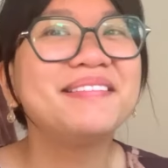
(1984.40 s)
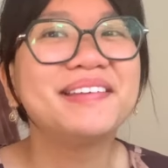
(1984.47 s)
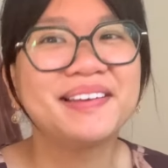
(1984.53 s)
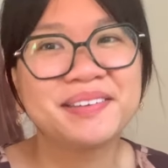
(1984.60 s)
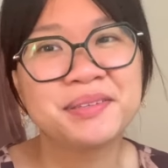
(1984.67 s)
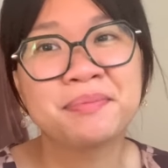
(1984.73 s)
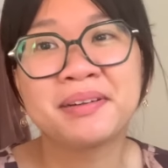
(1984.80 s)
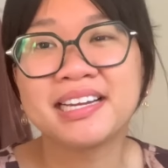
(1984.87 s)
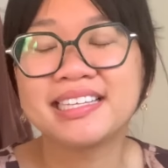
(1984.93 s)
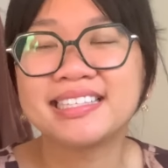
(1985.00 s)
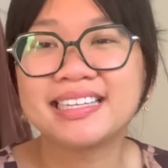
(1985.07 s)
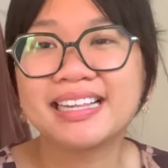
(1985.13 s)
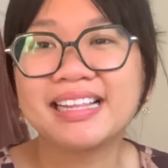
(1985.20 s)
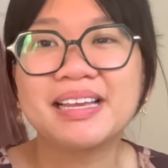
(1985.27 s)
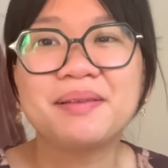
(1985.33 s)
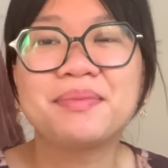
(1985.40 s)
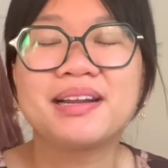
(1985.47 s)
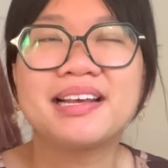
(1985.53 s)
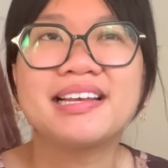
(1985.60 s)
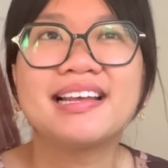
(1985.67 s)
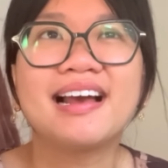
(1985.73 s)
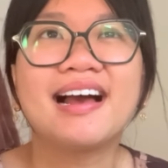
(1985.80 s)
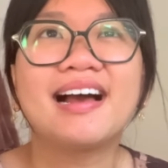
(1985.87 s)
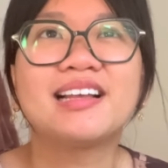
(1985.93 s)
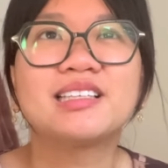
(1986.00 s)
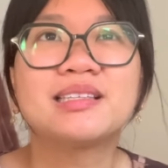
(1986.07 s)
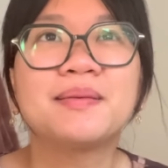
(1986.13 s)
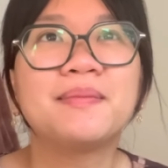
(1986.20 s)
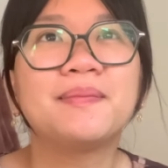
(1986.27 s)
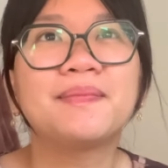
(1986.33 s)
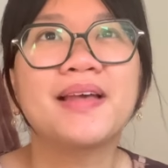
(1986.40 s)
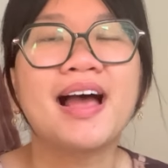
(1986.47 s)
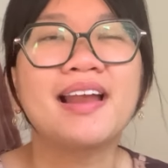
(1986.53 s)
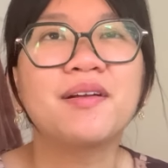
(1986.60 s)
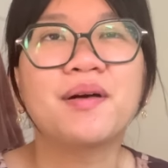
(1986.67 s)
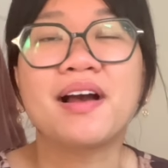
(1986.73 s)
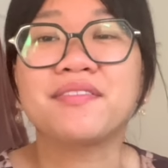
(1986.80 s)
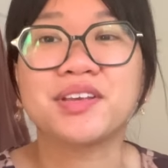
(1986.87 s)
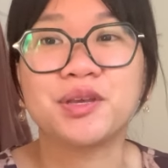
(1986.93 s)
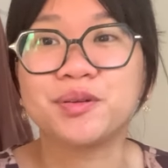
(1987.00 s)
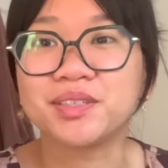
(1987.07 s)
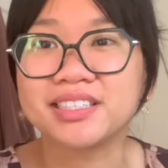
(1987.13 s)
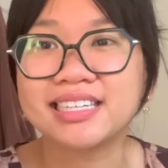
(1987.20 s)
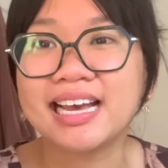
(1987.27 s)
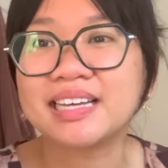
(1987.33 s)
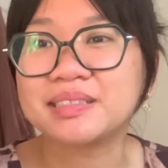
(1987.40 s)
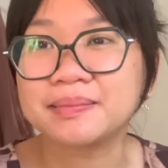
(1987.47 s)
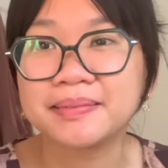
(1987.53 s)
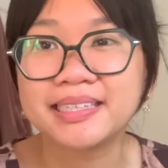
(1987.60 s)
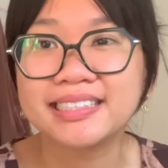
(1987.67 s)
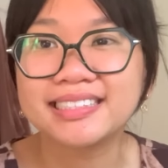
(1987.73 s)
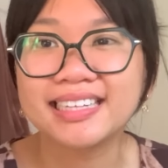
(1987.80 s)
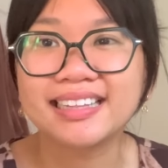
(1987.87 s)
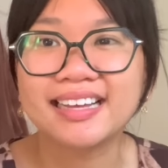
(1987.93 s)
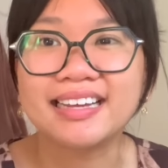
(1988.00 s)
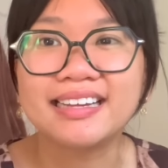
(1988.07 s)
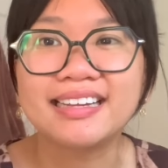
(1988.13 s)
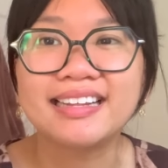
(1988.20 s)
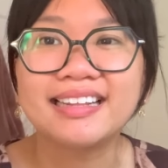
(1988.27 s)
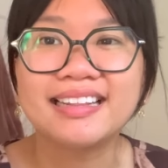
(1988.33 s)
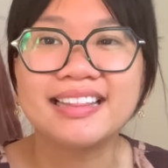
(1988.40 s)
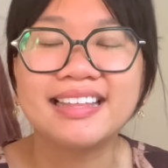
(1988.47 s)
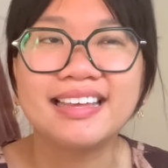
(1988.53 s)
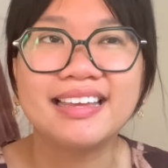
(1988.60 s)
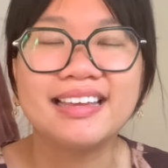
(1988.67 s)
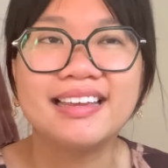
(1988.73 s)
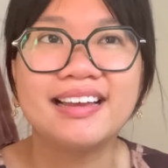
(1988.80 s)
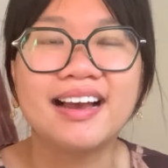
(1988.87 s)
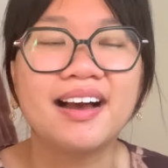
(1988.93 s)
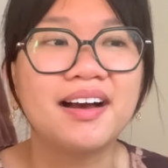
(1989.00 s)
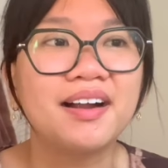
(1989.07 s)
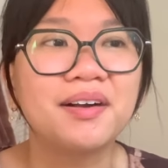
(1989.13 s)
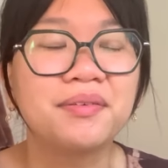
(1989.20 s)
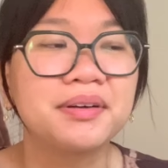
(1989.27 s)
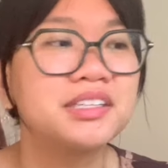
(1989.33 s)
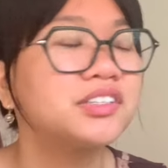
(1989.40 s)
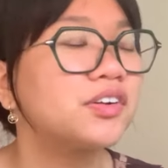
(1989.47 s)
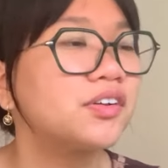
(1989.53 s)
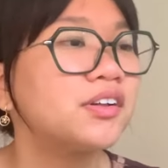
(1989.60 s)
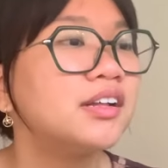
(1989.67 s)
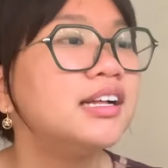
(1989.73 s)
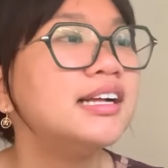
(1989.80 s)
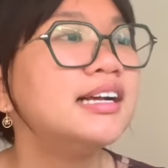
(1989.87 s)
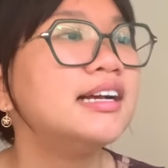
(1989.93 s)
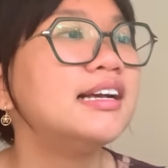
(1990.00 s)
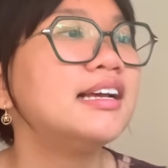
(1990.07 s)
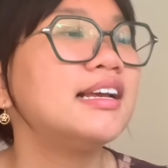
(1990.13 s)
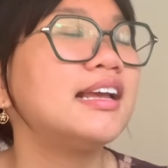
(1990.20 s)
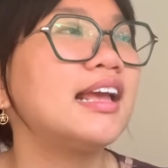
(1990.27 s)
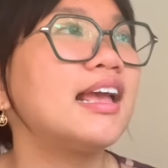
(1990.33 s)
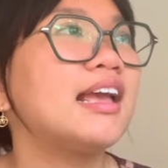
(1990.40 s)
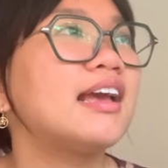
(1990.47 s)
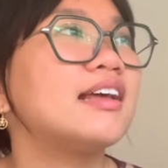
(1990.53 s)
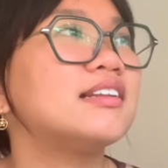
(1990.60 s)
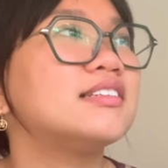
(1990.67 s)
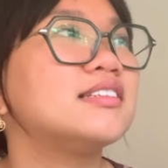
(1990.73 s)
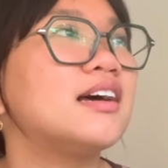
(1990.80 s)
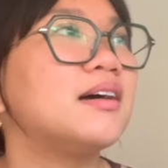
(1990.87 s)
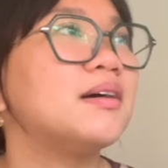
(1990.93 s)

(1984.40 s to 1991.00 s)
mean, it was pretty silly, but I don't have a huge attachment to like the original, and